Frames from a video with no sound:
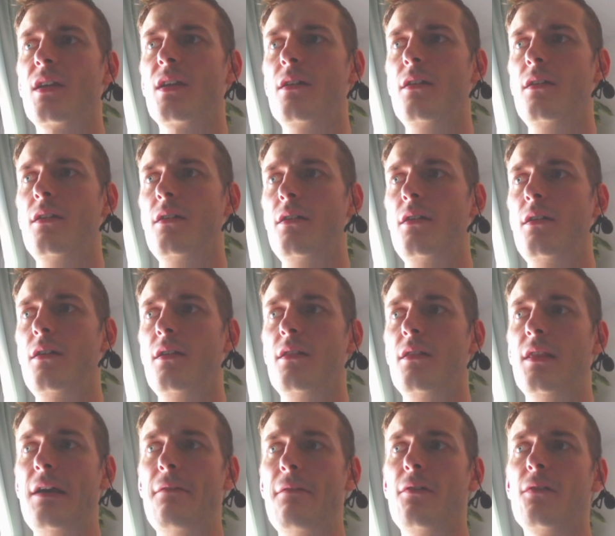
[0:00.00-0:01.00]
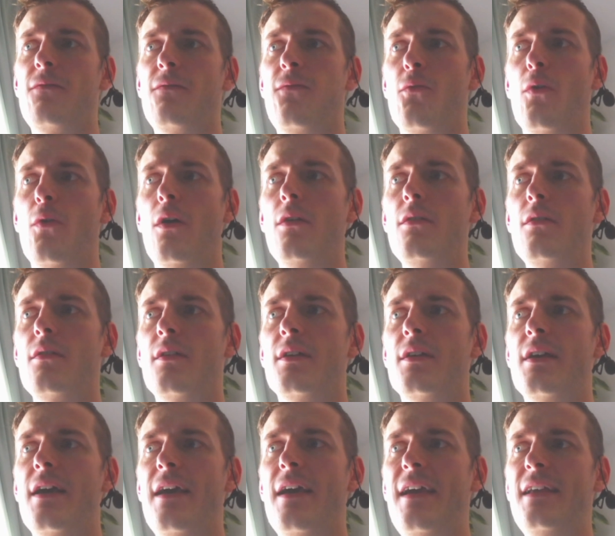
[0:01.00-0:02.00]
level 4
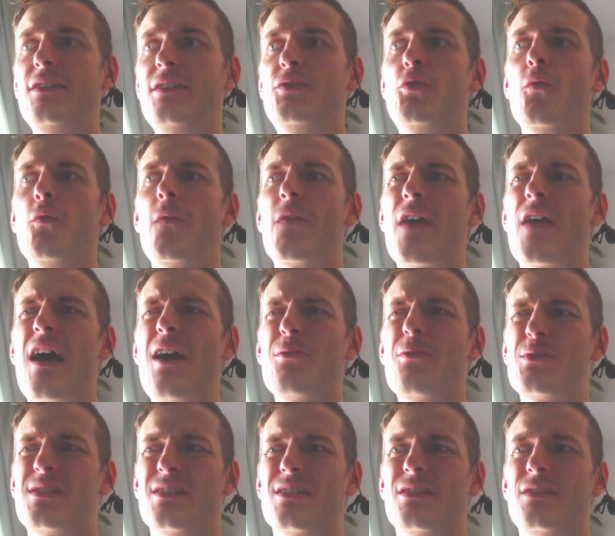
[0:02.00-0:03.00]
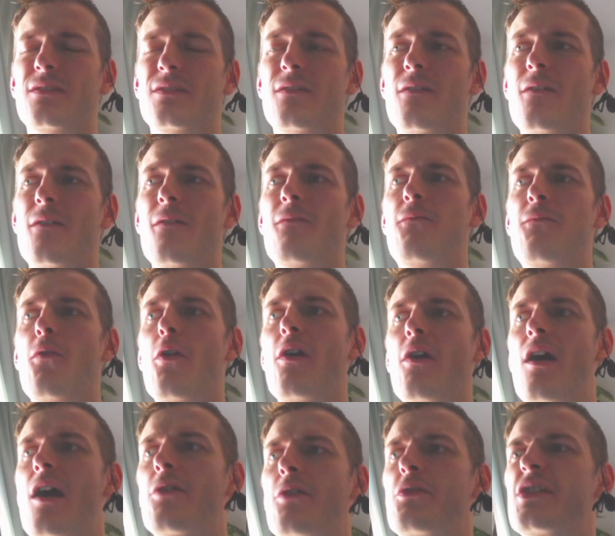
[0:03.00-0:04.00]
and
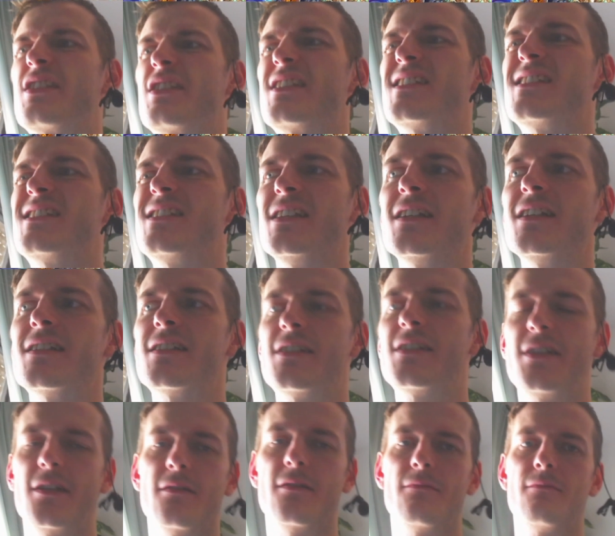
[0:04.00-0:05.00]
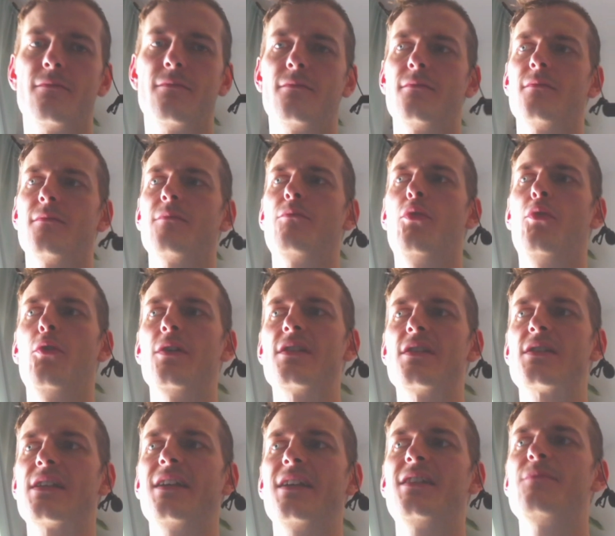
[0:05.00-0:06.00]
2460
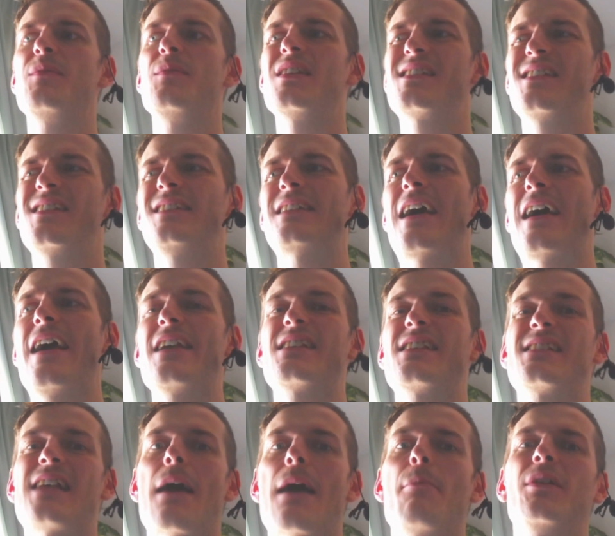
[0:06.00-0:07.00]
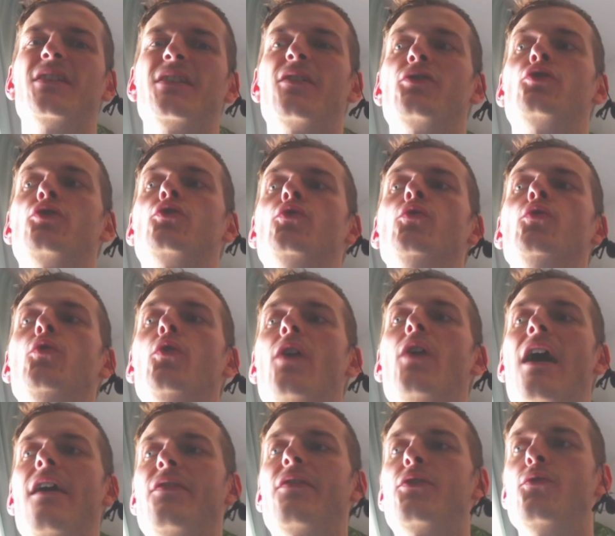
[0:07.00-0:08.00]
points. It means that I summoned
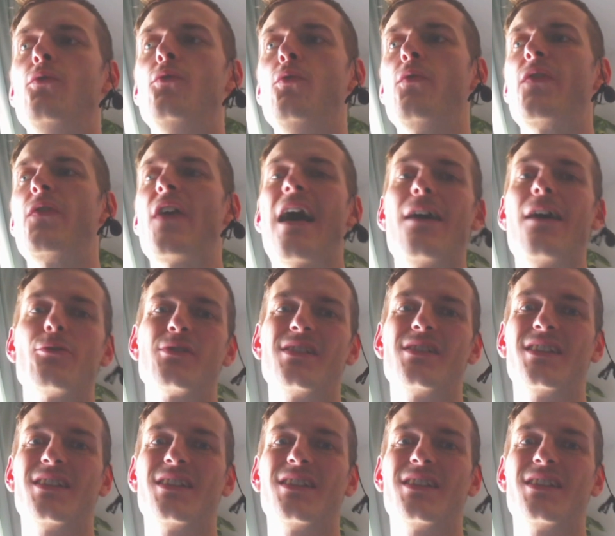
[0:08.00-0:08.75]
2000